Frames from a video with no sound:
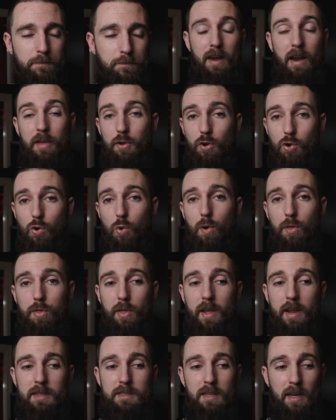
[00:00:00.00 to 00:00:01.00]
Another cool
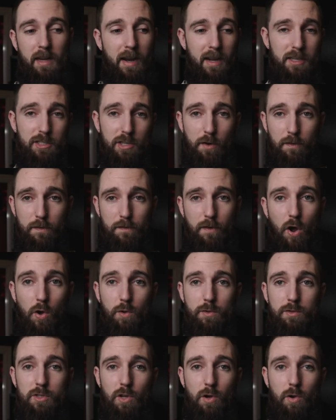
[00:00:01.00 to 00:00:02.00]
thing is it connects to your
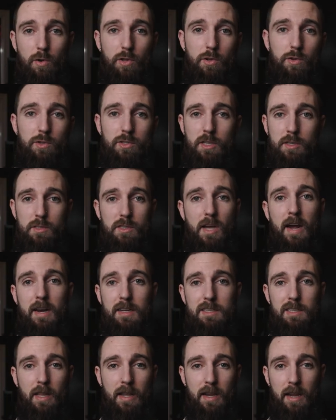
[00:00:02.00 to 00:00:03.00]
phone. So you use the
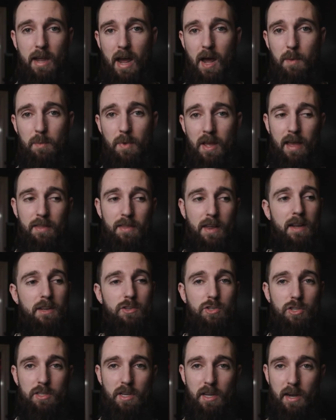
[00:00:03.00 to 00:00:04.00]
Sidus Link app and then it
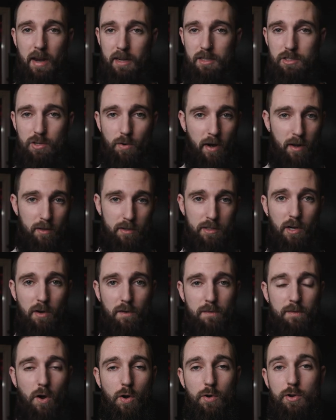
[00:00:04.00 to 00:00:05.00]
just connects directly to your
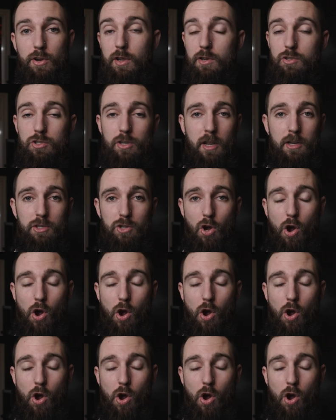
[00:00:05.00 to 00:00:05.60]
phone. You can change